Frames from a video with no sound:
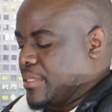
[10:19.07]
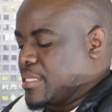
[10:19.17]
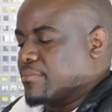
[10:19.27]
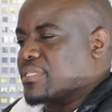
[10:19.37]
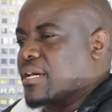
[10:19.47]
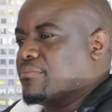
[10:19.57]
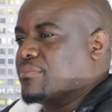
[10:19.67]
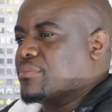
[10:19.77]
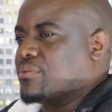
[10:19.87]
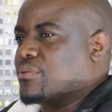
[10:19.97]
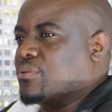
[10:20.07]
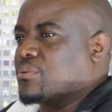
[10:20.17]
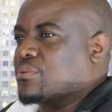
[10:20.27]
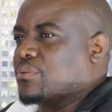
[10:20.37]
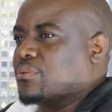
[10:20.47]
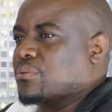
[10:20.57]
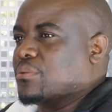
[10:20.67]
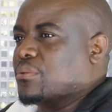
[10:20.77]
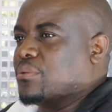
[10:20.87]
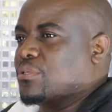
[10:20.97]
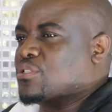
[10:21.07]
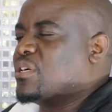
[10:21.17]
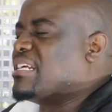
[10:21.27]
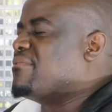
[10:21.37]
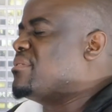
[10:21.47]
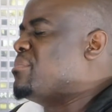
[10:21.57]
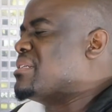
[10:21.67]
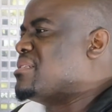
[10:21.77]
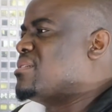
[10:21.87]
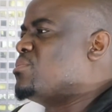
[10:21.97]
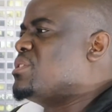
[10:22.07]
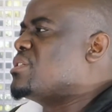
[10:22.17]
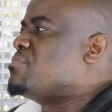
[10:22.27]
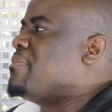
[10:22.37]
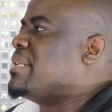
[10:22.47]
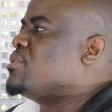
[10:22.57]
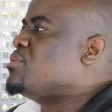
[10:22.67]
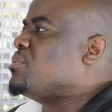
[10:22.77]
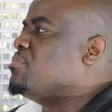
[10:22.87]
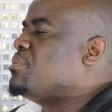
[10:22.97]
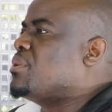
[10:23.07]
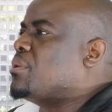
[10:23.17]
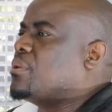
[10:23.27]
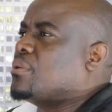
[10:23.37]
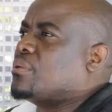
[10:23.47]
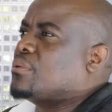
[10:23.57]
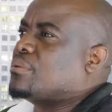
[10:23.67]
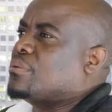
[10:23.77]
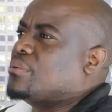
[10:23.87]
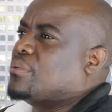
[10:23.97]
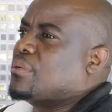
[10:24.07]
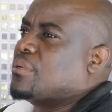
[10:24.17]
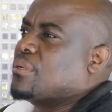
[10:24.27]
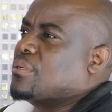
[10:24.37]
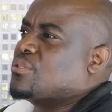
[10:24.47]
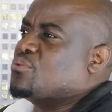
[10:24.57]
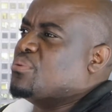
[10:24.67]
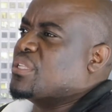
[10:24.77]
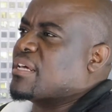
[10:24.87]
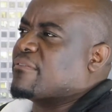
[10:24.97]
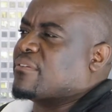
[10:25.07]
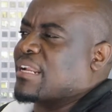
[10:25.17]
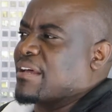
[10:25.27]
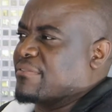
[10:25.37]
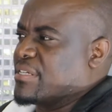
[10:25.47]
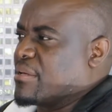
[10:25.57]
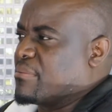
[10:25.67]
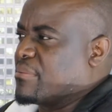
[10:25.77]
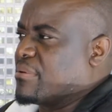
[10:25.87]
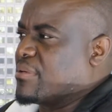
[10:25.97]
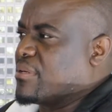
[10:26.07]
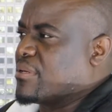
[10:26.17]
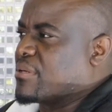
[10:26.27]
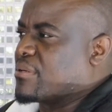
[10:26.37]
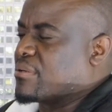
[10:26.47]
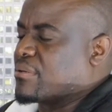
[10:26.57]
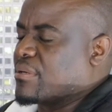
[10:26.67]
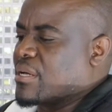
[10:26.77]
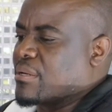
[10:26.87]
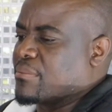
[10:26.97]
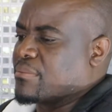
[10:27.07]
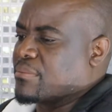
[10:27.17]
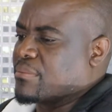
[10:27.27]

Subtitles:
Sometimes it's not every business which is meant to be there for a lifetime. You know.